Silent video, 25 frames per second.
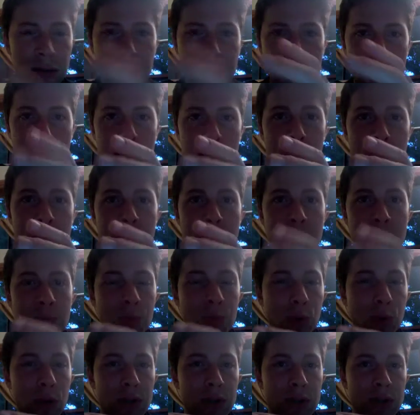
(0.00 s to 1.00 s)
Then you've got to
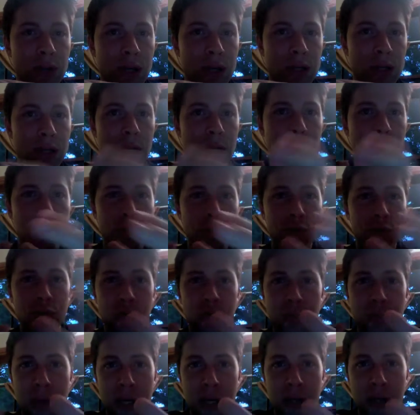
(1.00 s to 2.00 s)
present a personal
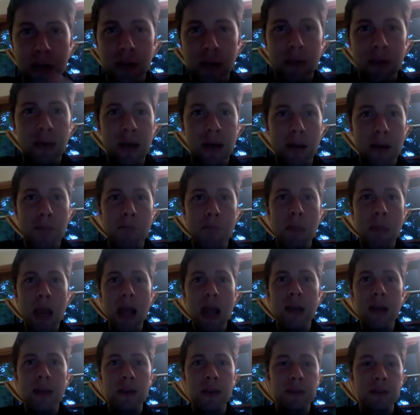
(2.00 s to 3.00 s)
piece. You've got to
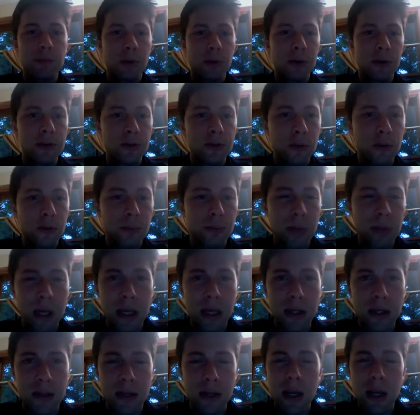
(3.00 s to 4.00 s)
make this personal
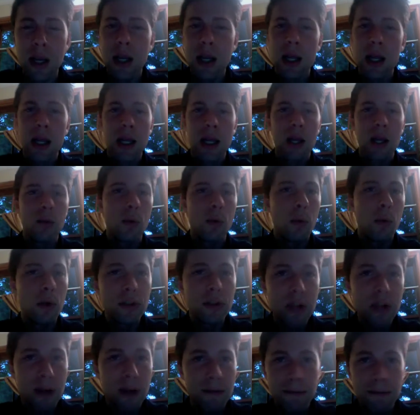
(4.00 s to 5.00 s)
piece. We want
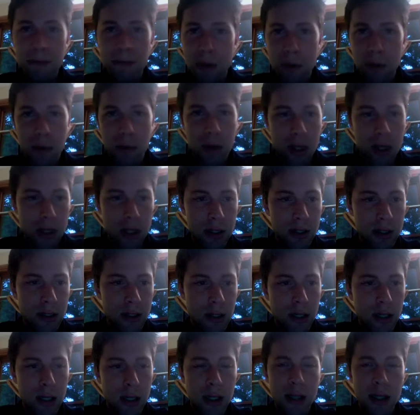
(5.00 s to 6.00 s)
you to have fun with this.
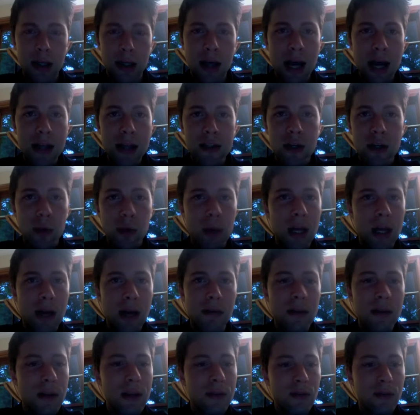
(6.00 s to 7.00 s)
Last year we had
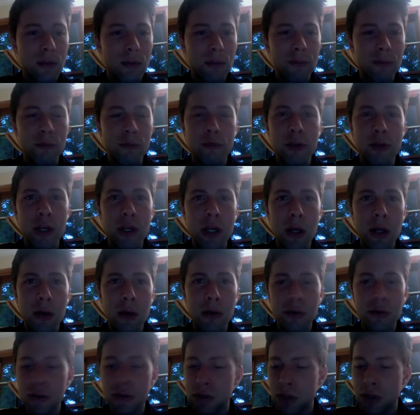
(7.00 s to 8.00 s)
everything from
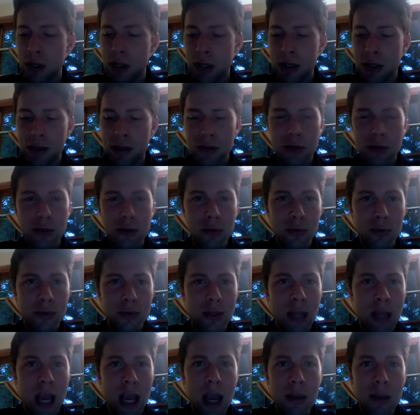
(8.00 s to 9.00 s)
videos to
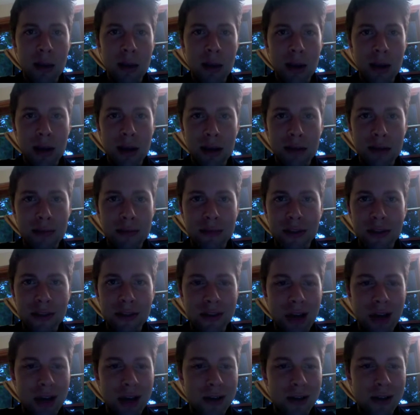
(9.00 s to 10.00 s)
gaming
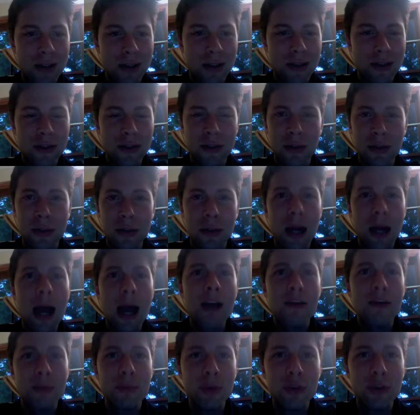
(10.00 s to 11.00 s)
discussions to
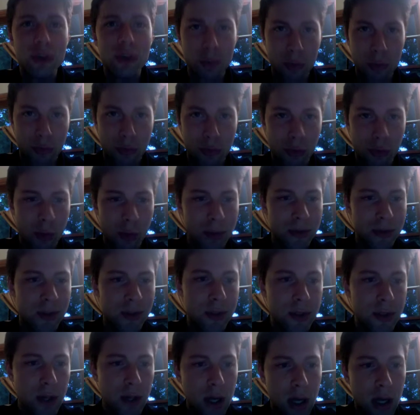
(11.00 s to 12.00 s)
live music
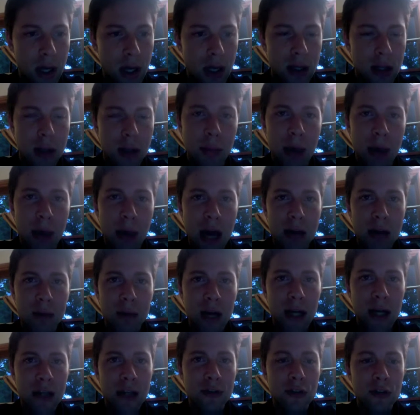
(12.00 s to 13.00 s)
performances. The bottom
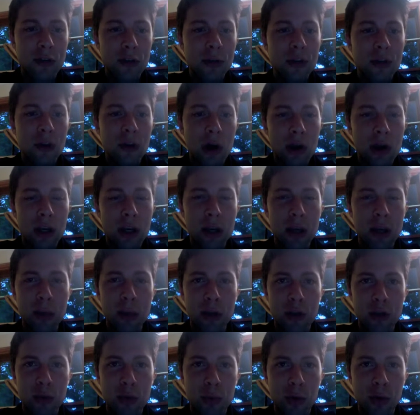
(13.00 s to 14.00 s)
line is you're going to be talking
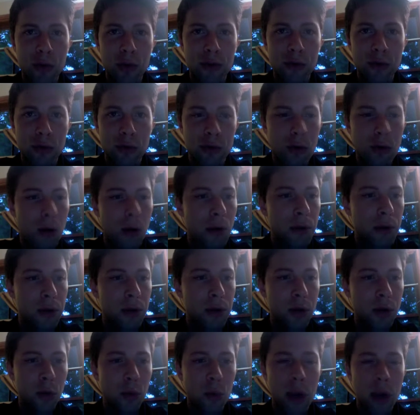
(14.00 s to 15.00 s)
about your personal growth
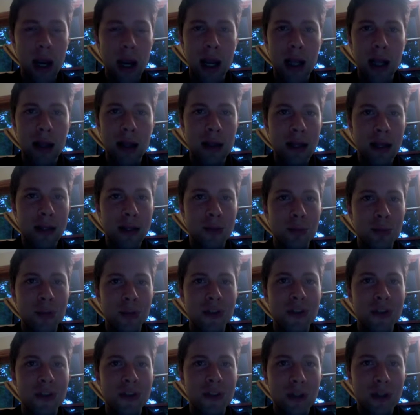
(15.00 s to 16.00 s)
in a way that's
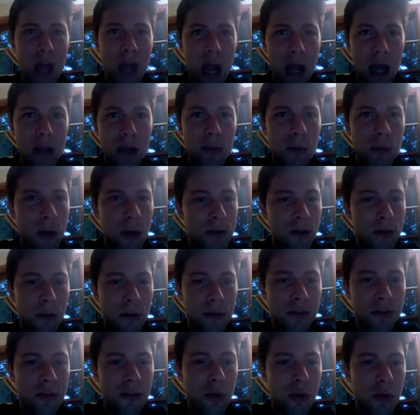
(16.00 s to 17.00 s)
besides Metro
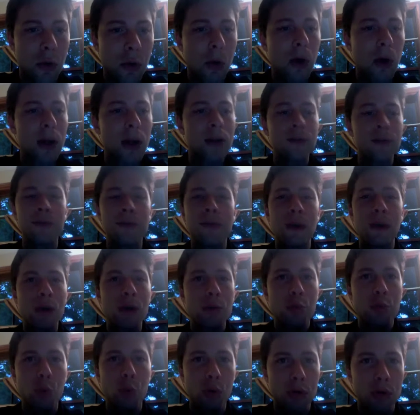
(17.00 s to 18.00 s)
and school, and it's very
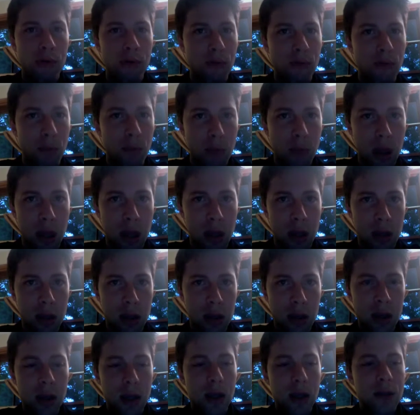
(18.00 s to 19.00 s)
important for me
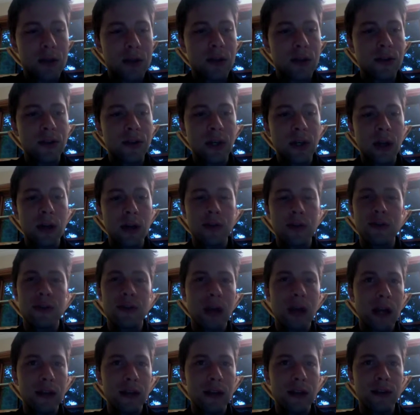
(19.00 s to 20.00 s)
to see other
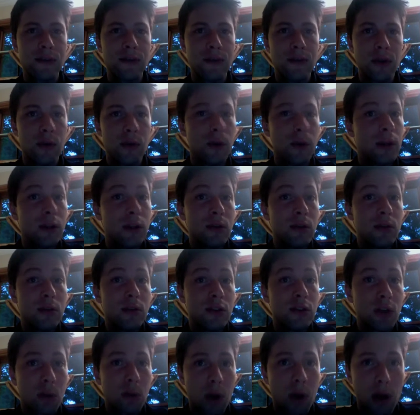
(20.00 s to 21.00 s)
sides of you. And you can
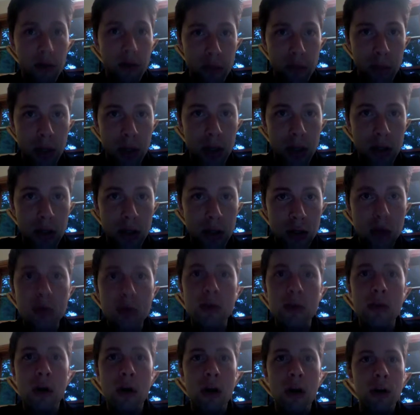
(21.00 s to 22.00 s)
show off a bit. You can
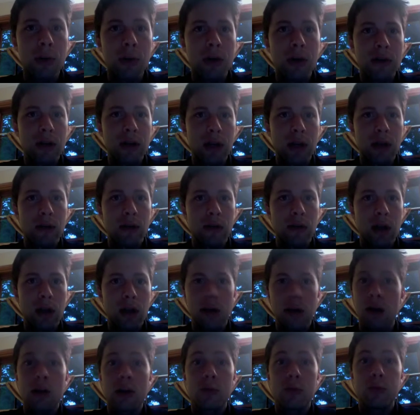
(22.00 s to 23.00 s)
talk about things that
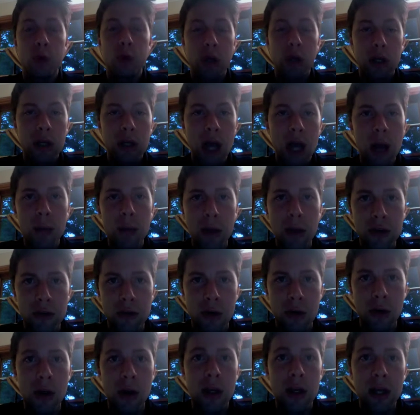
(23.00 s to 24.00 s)
are completely not
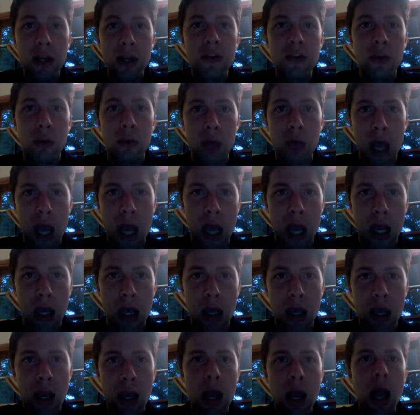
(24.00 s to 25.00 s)
Metro, and it's okay.
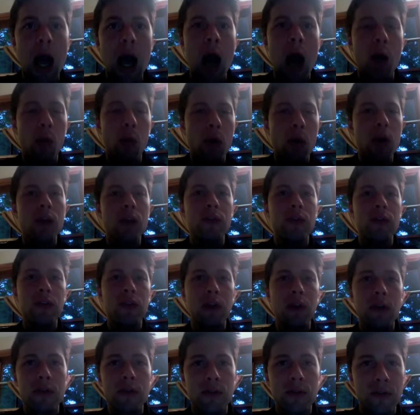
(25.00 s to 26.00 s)
I want to see
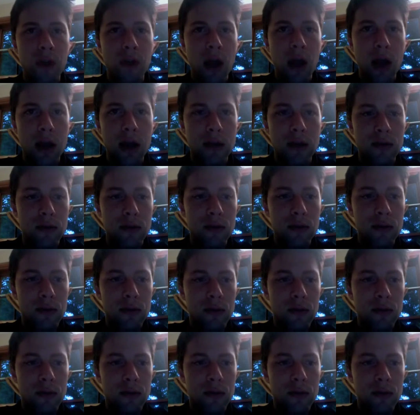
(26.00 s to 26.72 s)
other sides.